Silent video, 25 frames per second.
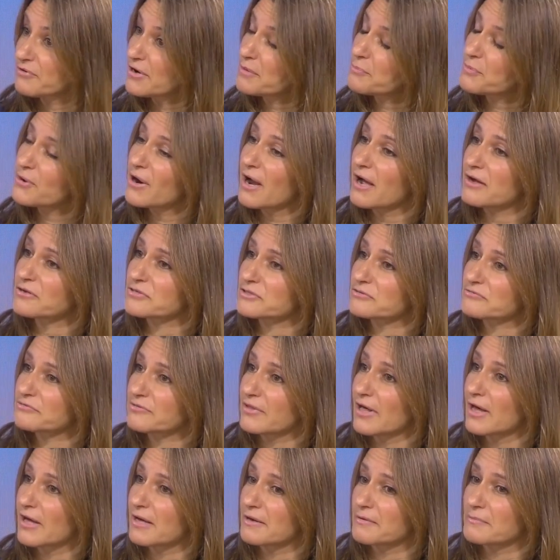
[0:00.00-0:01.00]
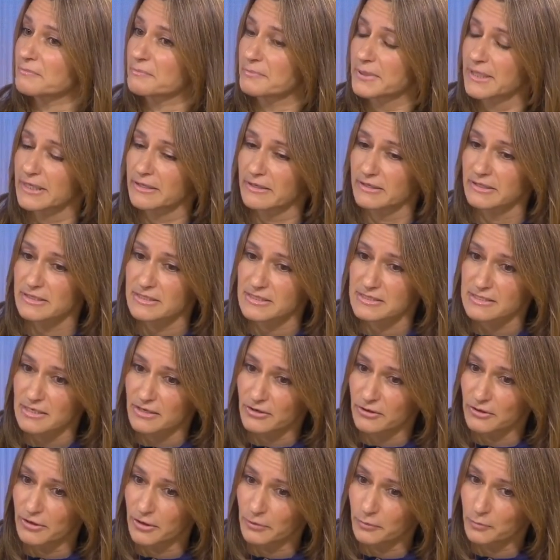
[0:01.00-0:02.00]
I'm very proud of that because,
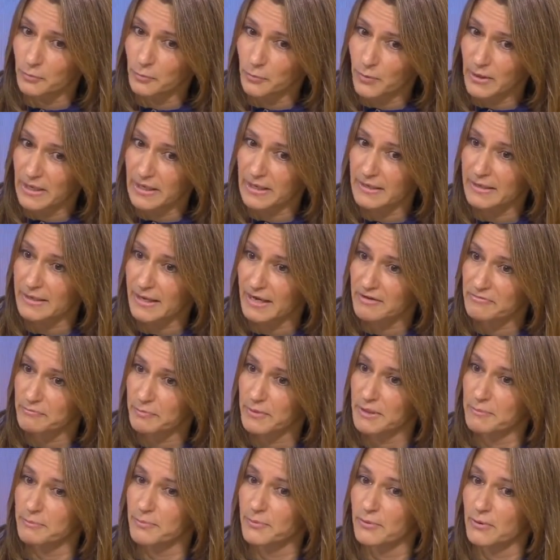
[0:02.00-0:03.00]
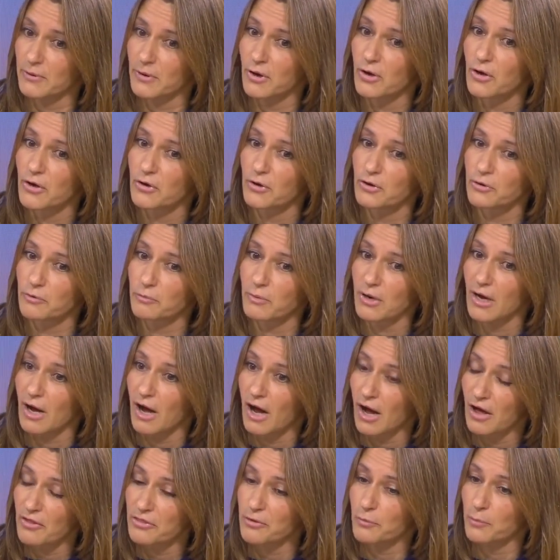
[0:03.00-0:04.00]
we gave people who were
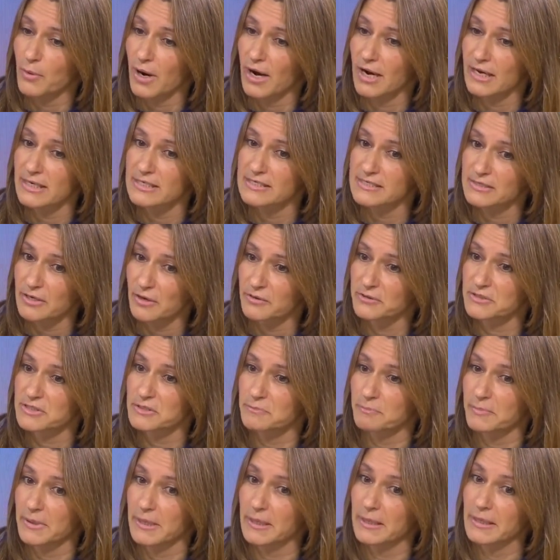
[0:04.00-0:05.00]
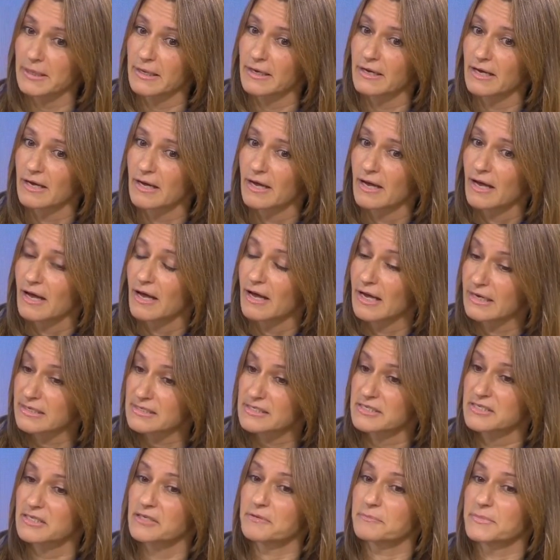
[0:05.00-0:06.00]
otherwise going to be
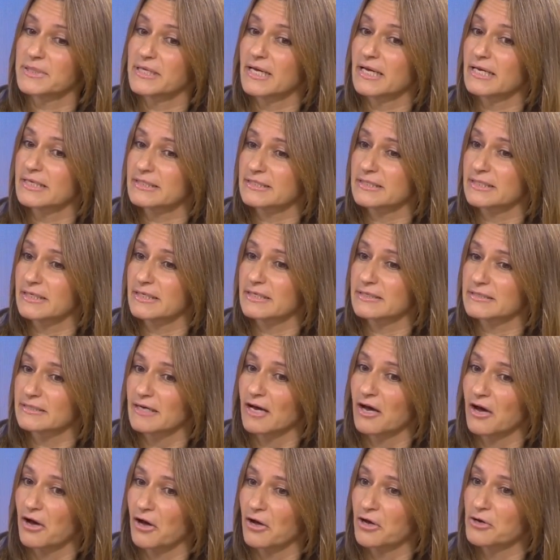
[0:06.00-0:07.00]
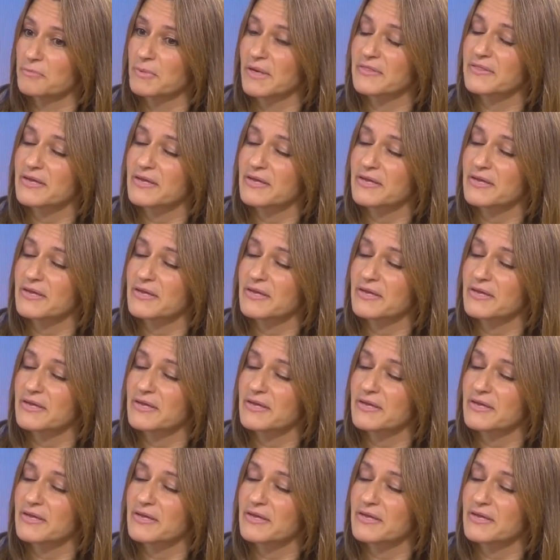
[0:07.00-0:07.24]
exterminated a home.